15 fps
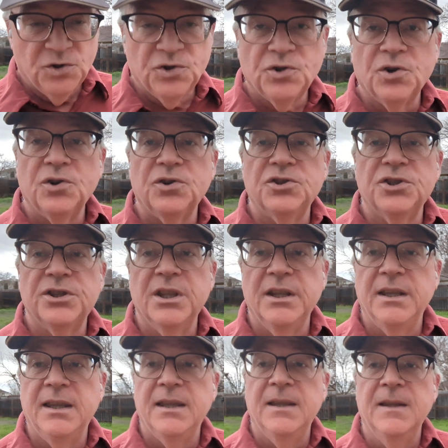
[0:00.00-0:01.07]
search
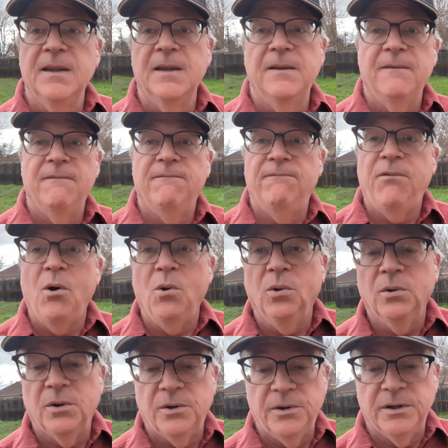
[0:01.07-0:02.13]
the
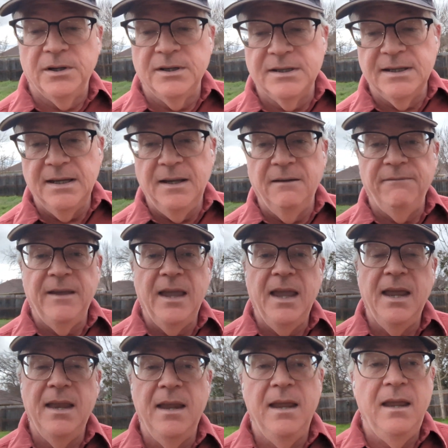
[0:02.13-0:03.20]
folder to see if
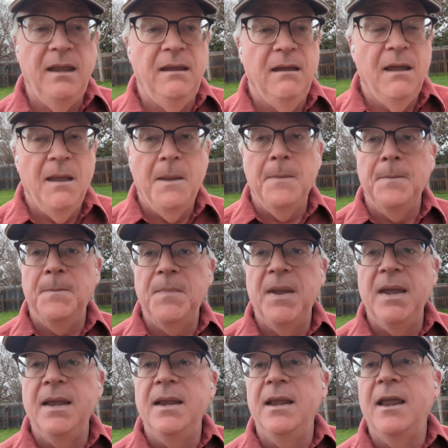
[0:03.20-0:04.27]
any
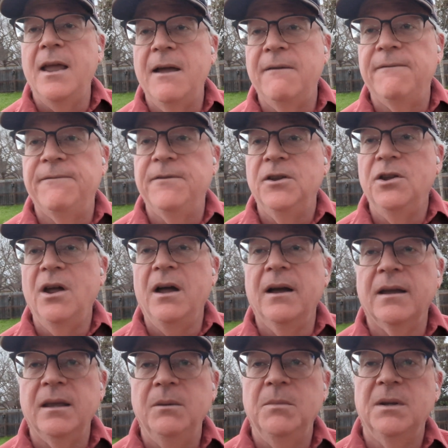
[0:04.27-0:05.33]
PDF
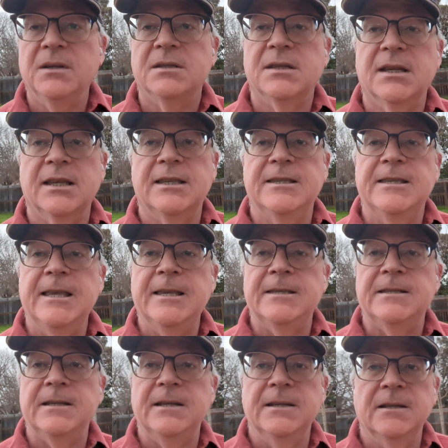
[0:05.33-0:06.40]
documents
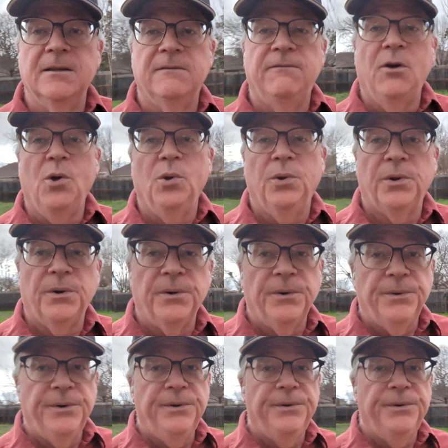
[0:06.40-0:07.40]
exist in the folder.